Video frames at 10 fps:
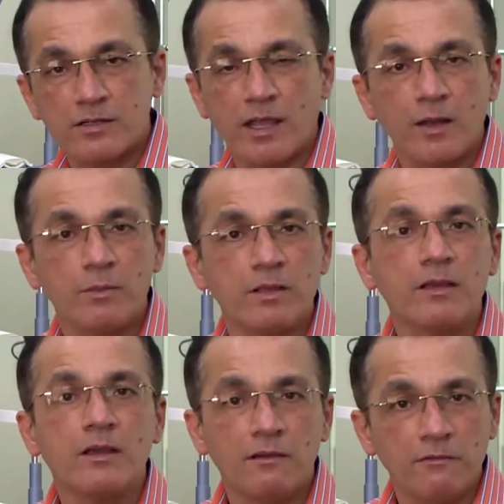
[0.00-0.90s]
can be
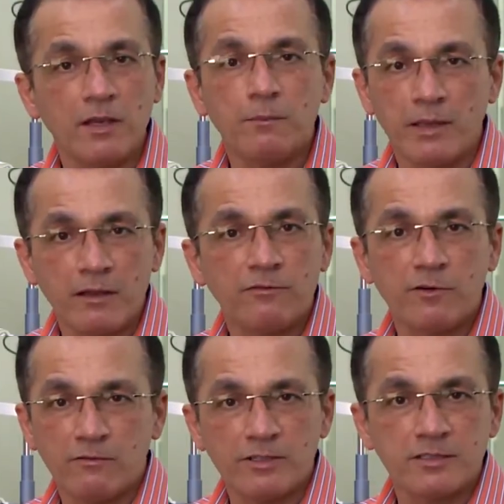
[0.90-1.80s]
very
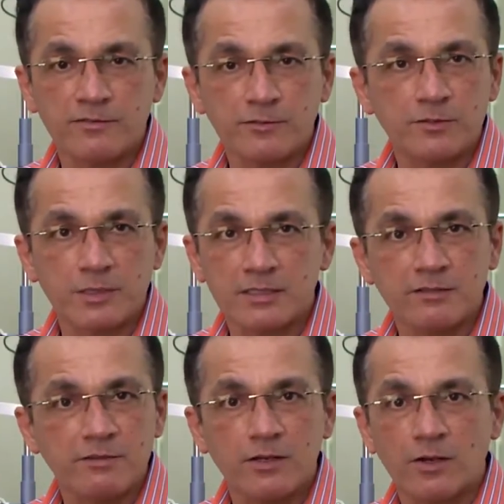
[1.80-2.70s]
painful, which of course
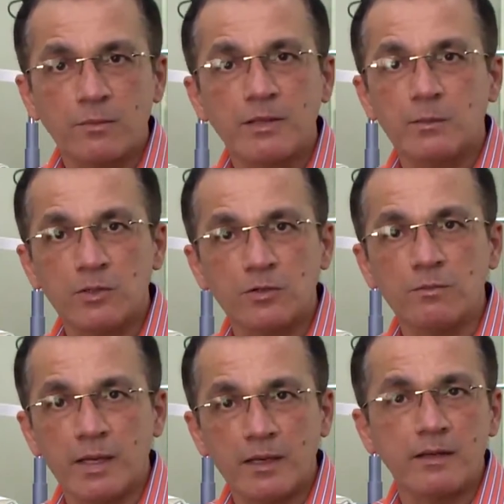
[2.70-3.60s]
patient will not be able to
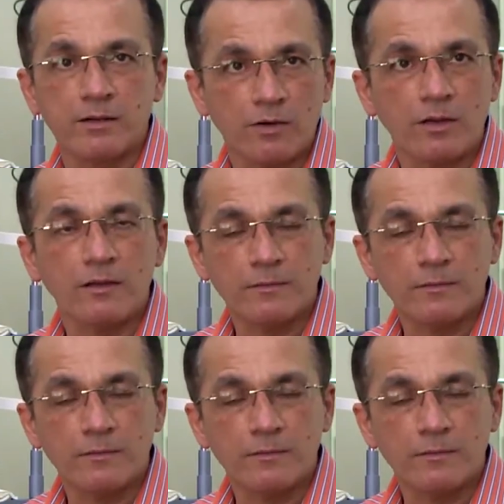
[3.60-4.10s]
bear at all.